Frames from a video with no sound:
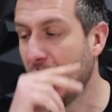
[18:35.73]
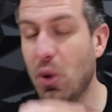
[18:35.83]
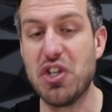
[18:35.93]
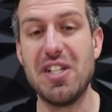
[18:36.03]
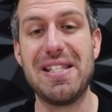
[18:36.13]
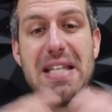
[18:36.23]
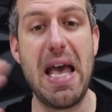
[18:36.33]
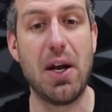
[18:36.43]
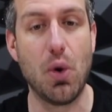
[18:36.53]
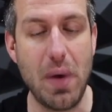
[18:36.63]
which is
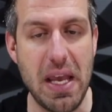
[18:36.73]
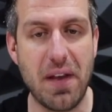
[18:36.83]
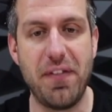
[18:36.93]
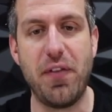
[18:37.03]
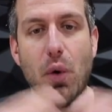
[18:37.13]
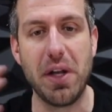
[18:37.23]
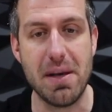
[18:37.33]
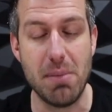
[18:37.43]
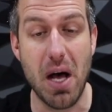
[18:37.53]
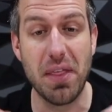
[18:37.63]
10 a week, 40
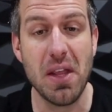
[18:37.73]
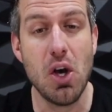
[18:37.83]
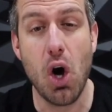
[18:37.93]
a month,